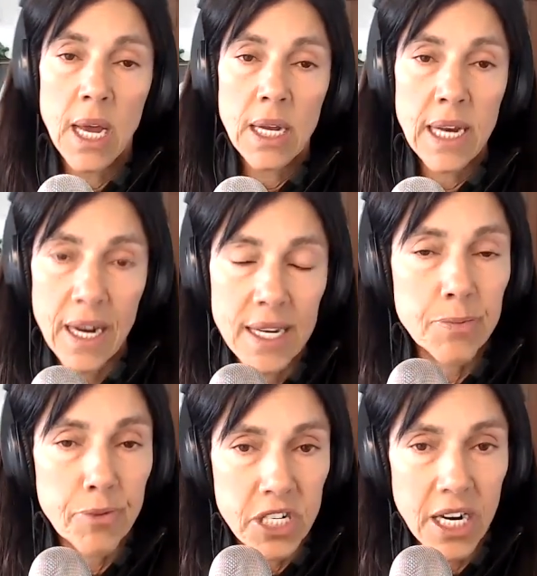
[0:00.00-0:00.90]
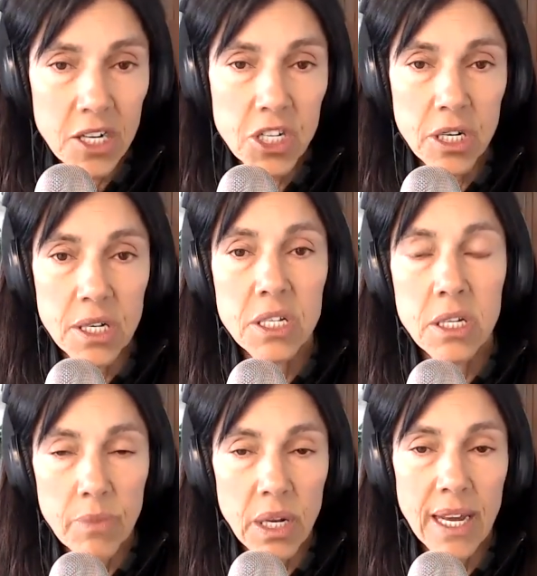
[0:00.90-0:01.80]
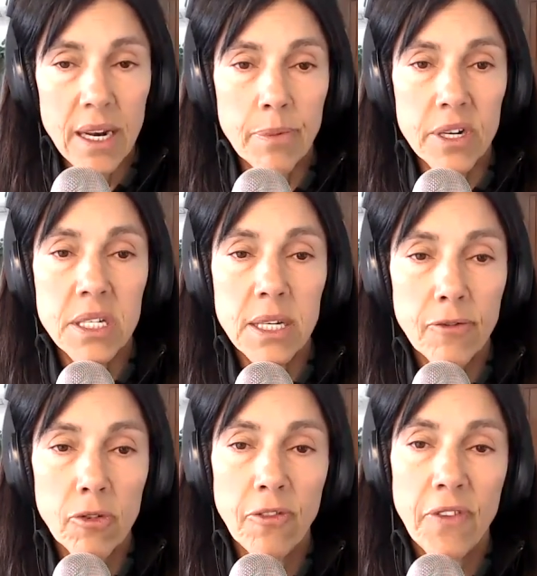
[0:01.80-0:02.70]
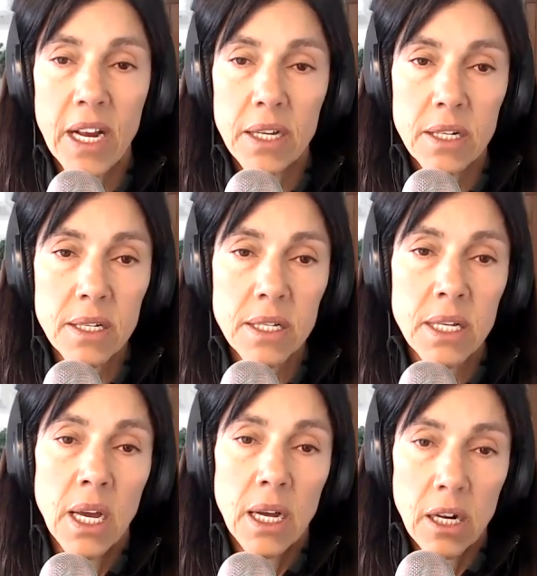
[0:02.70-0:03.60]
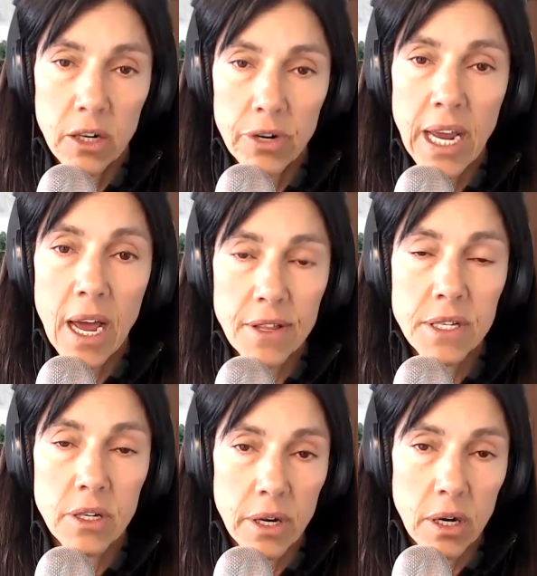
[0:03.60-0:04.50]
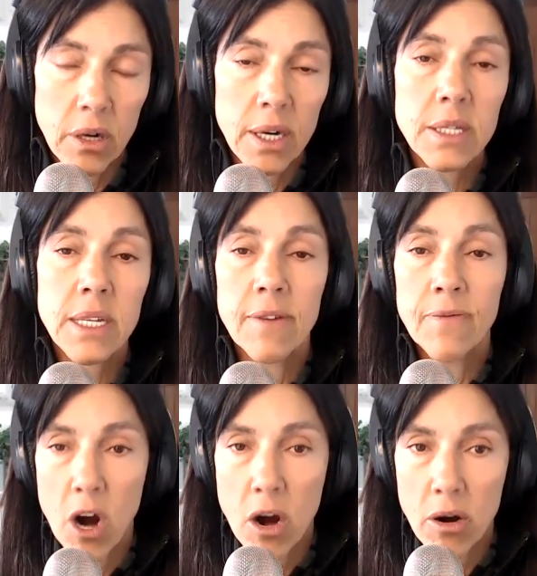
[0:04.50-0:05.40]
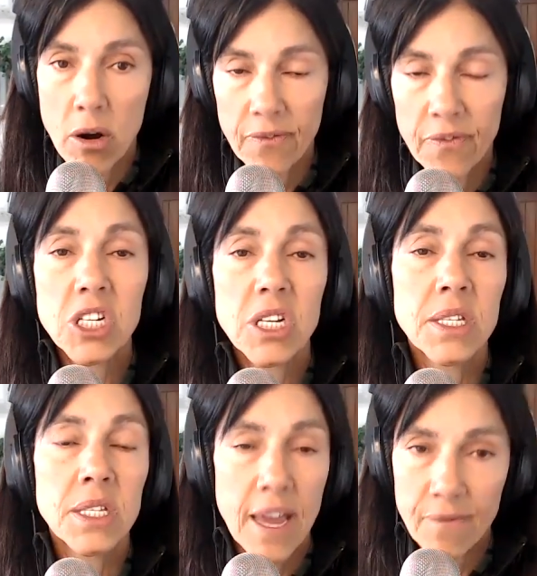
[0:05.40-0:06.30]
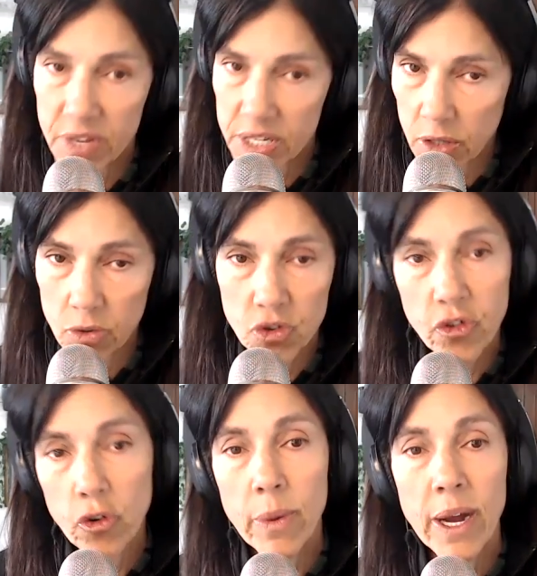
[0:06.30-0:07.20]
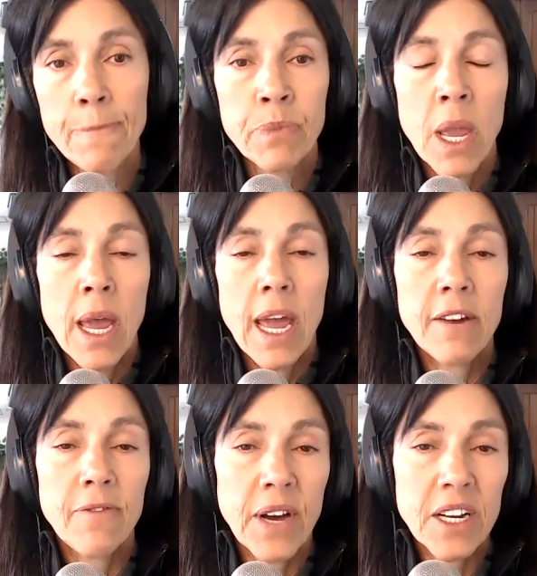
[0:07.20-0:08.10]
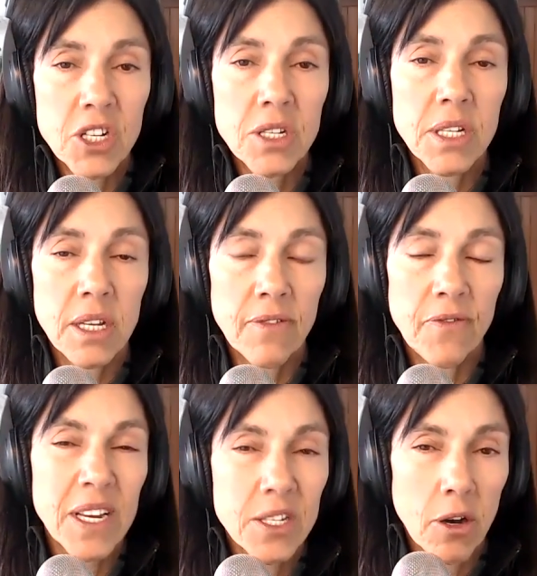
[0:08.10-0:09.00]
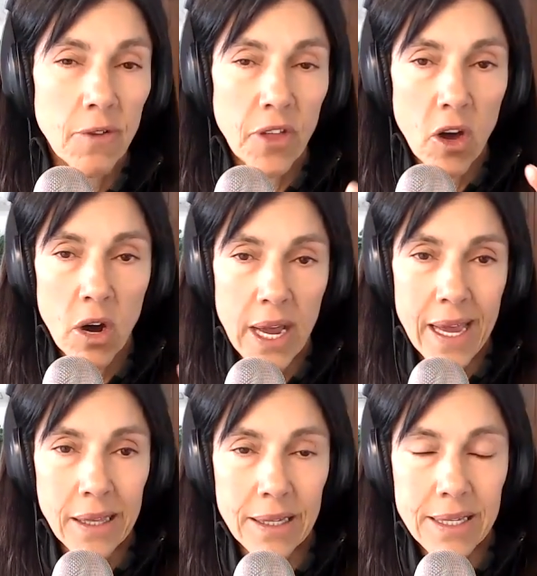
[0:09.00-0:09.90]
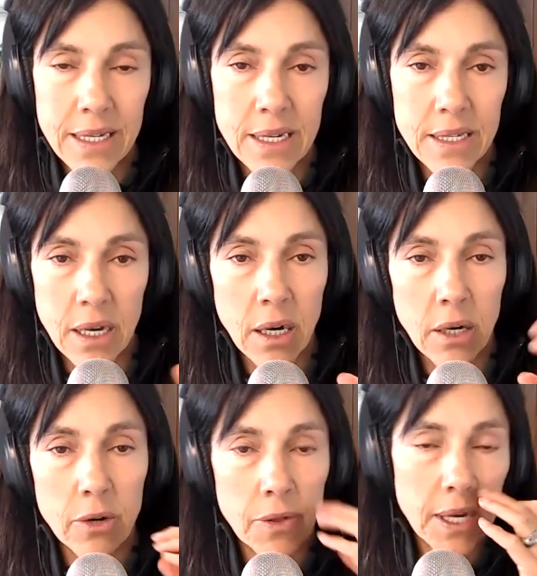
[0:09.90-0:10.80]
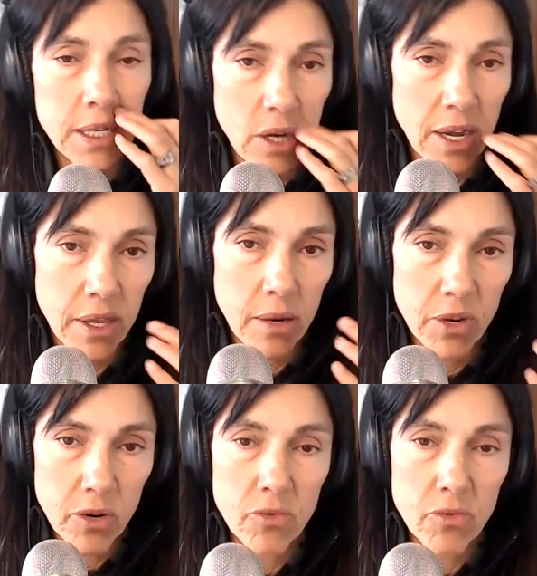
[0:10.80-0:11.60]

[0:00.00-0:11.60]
Now, its production is stimulated by several factors, including other cytokines and viral infections and physical trauma. And functions and effects of IL-6 include things like the immune